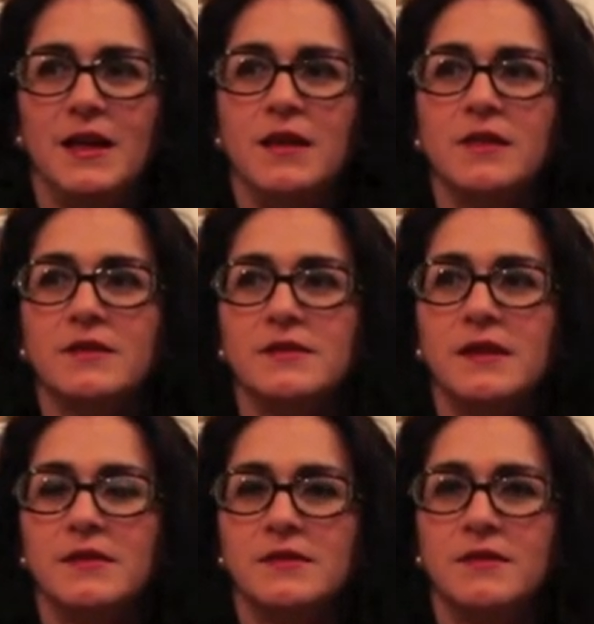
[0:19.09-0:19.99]
It looks
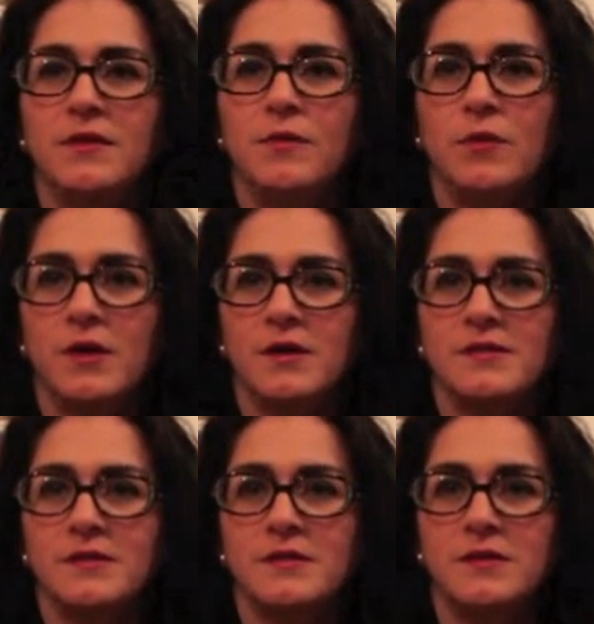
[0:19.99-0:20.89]
at the
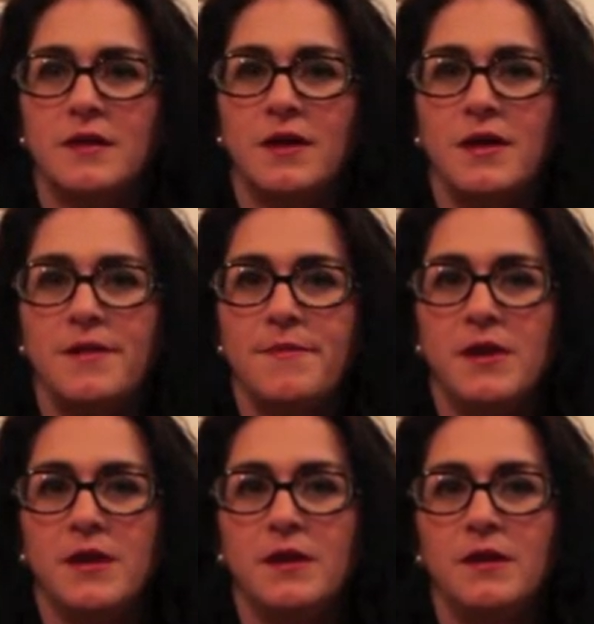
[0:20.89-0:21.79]
works that he
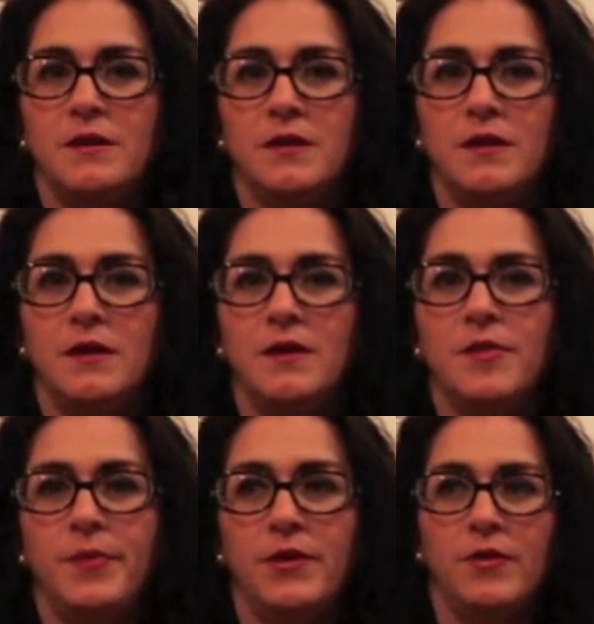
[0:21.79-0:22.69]
made
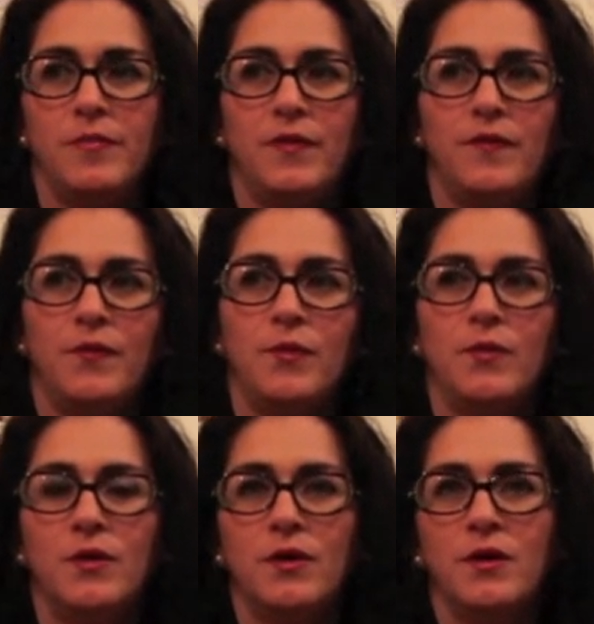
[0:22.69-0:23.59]
in the period
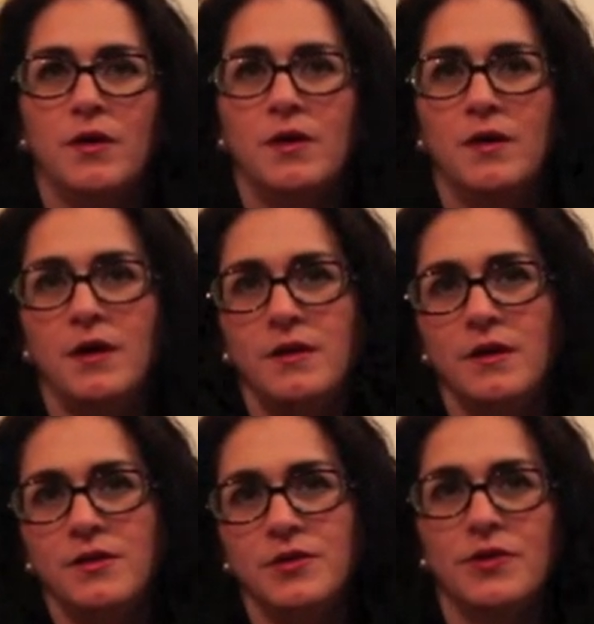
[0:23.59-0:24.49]
before,
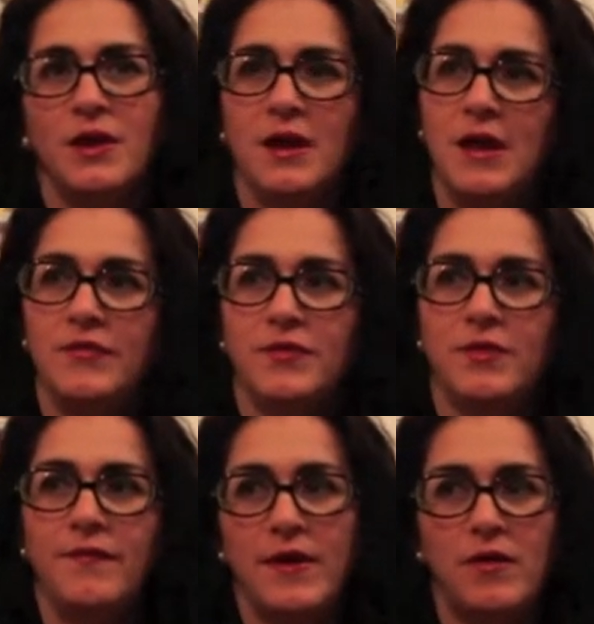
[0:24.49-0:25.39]
during, and after
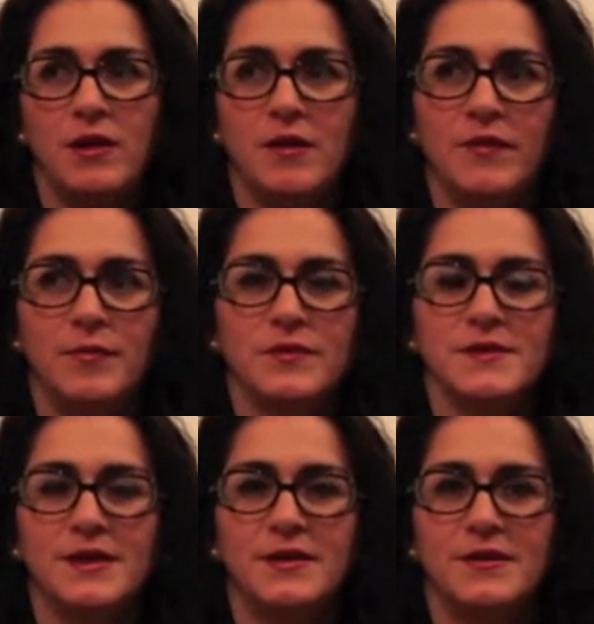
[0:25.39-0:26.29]
the founding of the
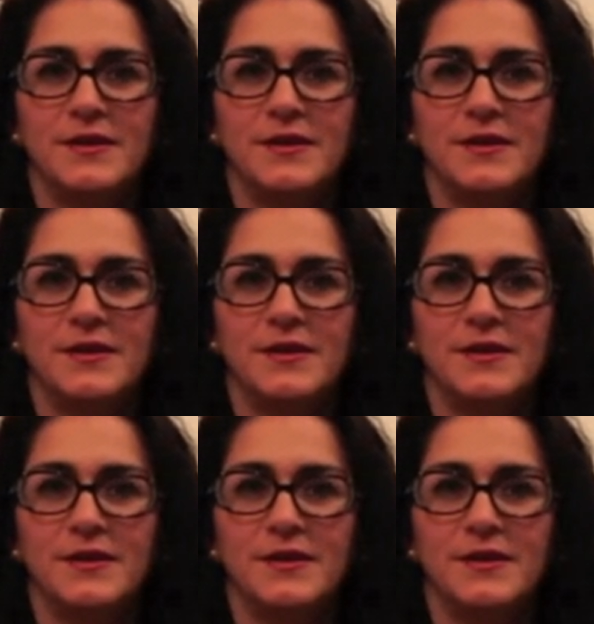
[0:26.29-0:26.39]
Museo.